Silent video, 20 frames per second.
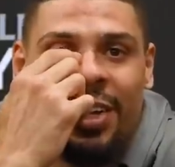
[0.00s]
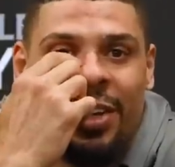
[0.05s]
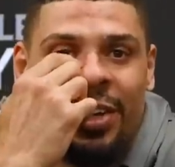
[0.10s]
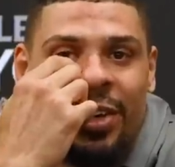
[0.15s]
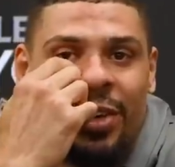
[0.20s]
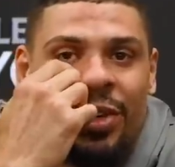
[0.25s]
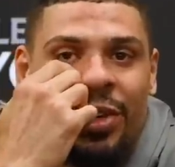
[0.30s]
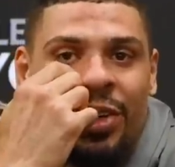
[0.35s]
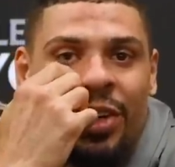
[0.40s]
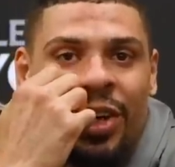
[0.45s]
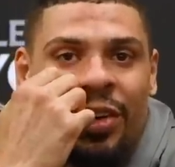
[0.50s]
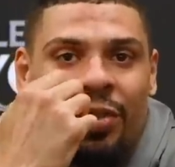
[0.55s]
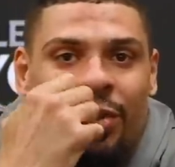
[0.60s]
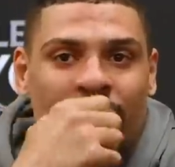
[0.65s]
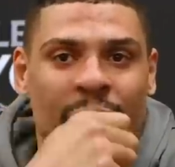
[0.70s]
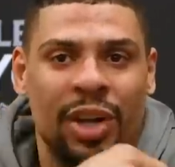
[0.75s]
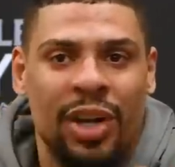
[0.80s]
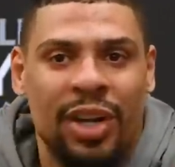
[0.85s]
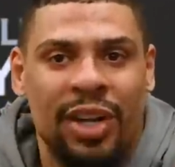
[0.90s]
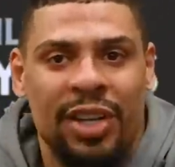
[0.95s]
know, you never
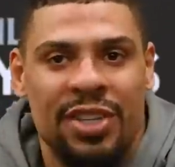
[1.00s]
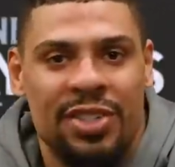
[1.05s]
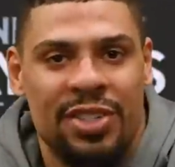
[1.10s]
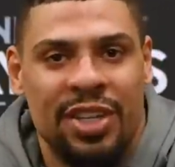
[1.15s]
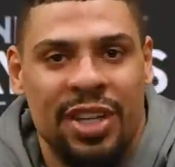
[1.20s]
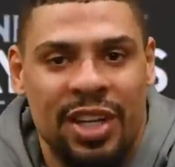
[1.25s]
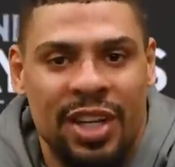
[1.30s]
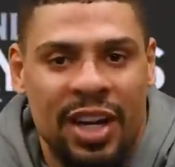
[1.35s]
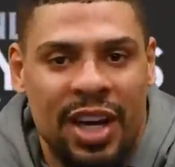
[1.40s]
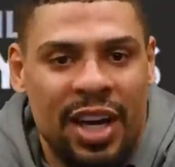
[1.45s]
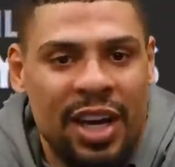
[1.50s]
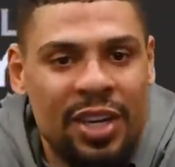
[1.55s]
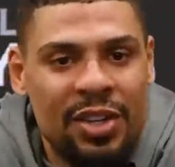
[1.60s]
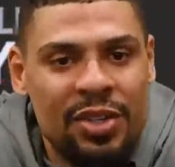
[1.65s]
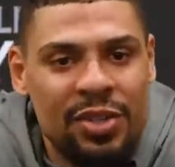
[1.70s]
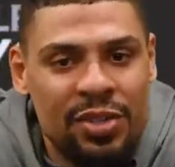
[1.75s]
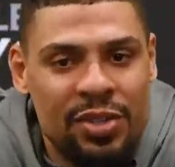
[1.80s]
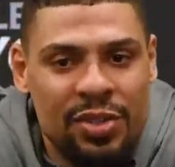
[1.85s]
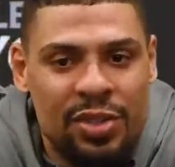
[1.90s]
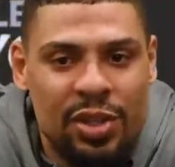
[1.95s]
want to see a guy
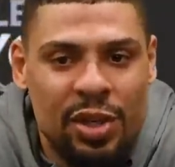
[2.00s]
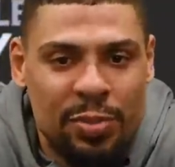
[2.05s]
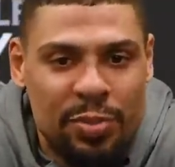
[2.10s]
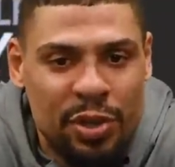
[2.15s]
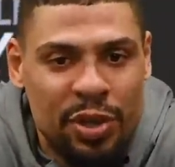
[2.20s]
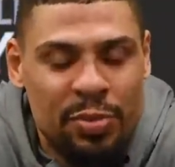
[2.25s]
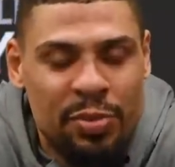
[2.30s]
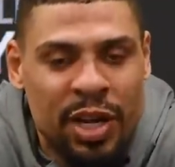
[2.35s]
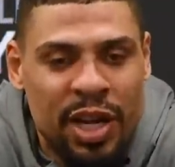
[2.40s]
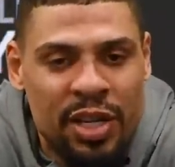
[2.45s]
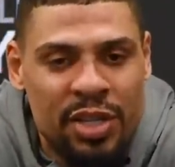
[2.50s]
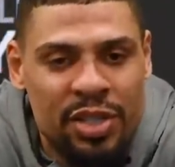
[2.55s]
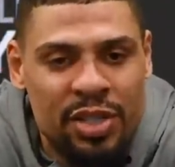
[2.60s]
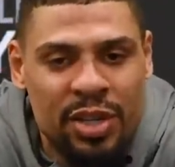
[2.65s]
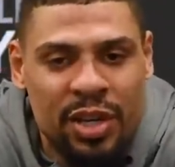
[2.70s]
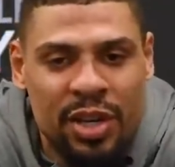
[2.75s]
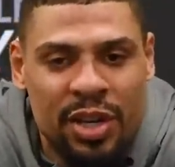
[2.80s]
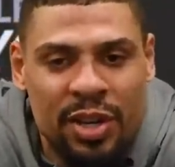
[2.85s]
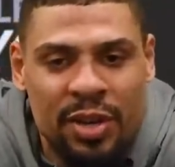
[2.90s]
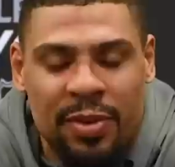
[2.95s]
chirping your bench.
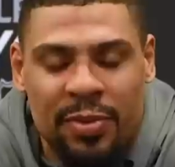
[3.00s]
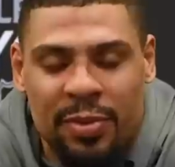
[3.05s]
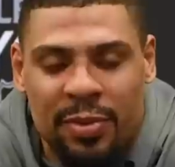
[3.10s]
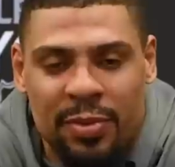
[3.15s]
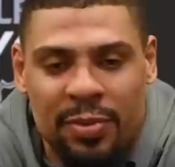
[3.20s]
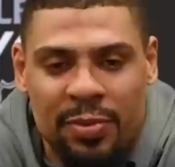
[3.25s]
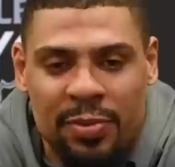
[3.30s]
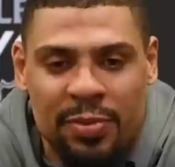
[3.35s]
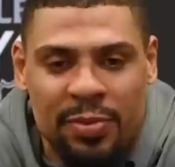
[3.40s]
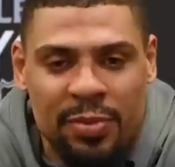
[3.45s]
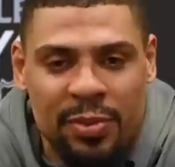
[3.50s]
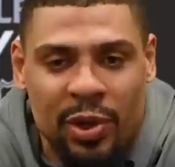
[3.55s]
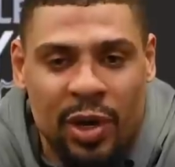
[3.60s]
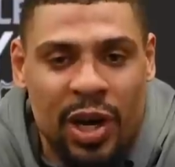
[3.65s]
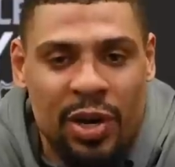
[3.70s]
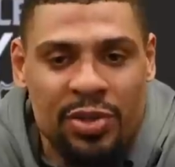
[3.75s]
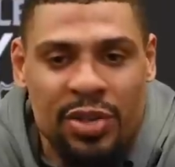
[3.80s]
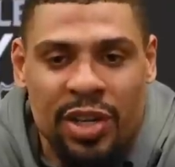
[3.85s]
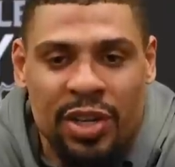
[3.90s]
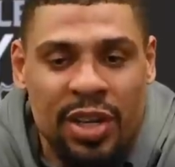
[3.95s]
you know,
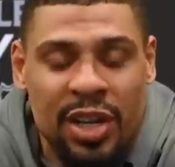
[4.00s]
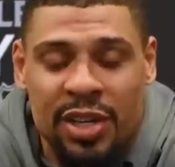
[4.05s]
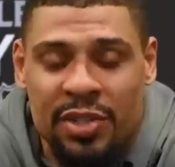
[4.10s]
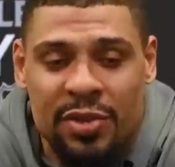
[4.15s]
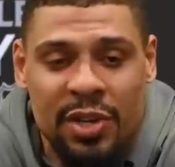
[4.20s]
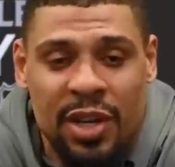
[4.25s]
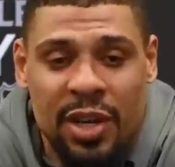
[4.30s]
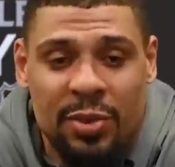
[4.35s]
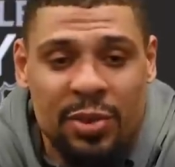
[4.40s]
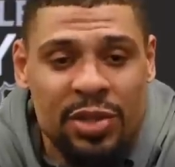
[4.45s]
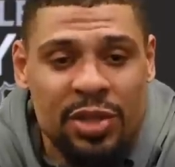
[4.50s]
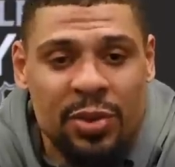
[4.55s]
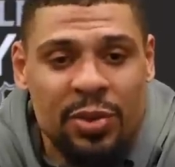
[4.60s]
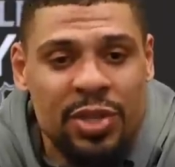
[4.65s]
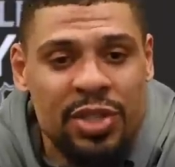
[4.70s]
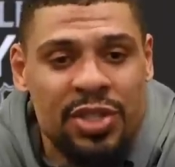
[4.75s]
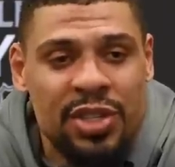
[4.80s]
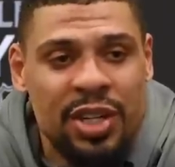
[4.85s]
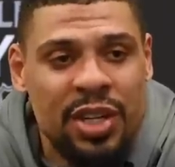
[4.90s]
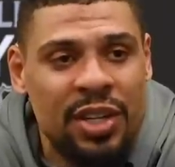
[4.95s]
I was on the ice for that. I wish I
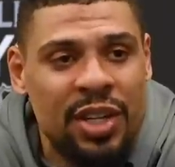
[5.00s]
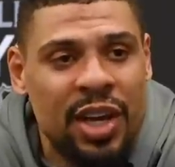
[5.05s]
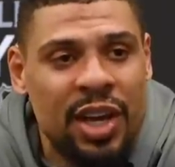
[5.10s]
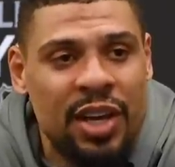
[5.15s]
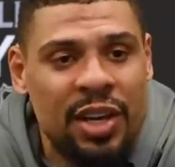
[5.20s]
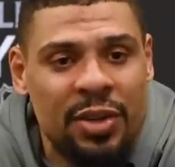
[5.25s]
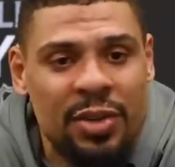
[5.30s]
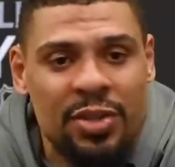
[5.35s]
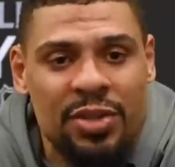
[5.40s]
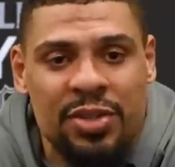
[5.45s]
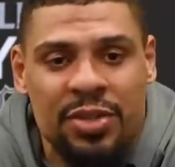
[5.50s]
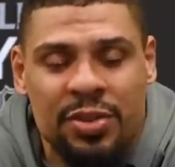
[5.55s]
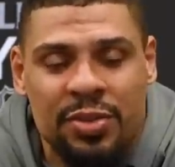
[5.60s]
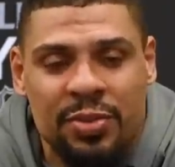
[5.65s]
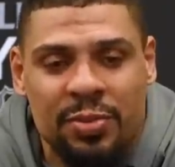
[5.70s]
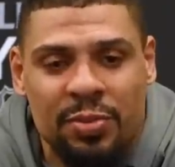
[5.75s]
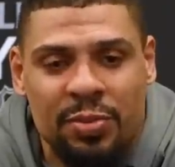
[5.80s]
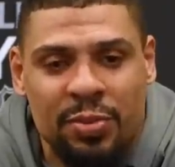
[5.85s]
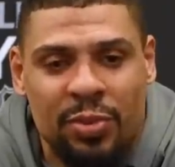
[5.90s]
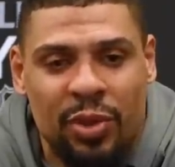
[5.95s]
would have seen that. I was
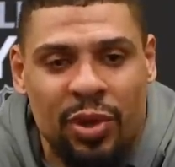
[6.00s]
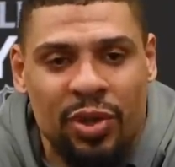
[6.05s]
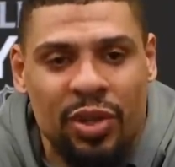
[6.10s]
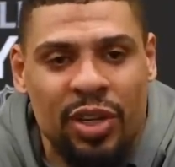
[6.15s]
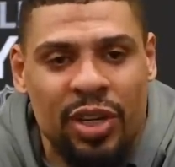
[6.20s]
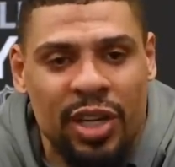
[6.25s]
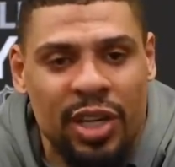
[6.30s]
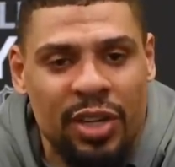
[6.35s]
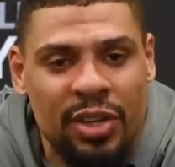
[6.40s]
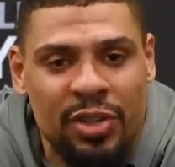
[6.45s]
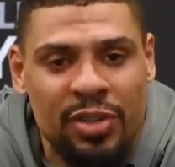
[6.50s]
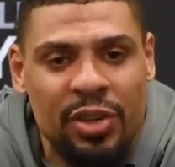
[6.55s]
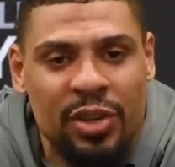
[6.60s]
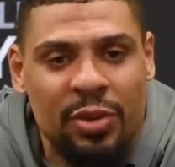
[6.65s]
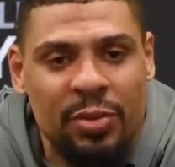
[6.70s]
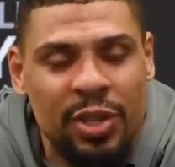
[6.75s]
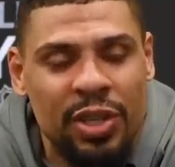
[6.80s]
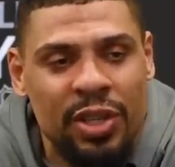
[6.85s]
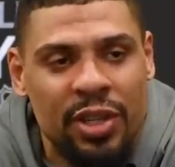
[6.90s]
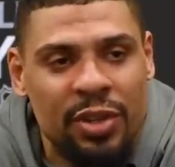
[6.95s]
more looking at the
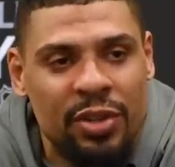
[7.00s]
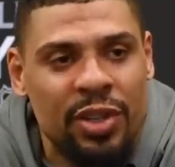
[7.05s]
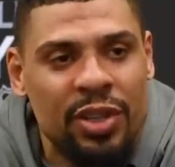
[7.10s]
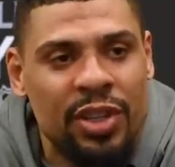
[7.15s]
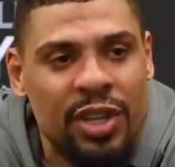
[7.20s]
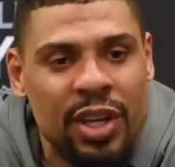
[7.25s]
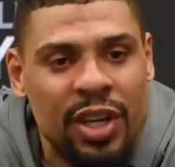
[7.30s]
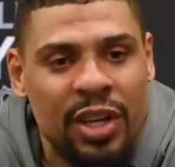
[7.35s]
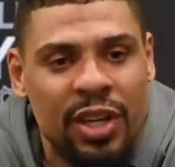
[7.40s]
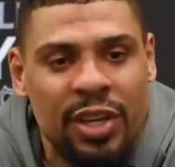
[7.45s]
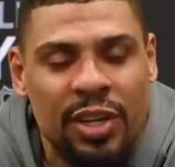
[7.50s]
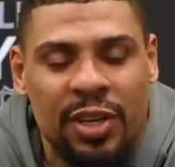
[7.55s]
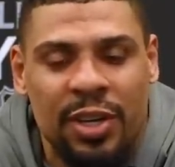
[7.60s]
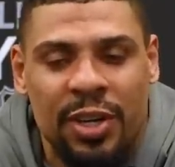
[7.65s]
Domi Lindgren thing.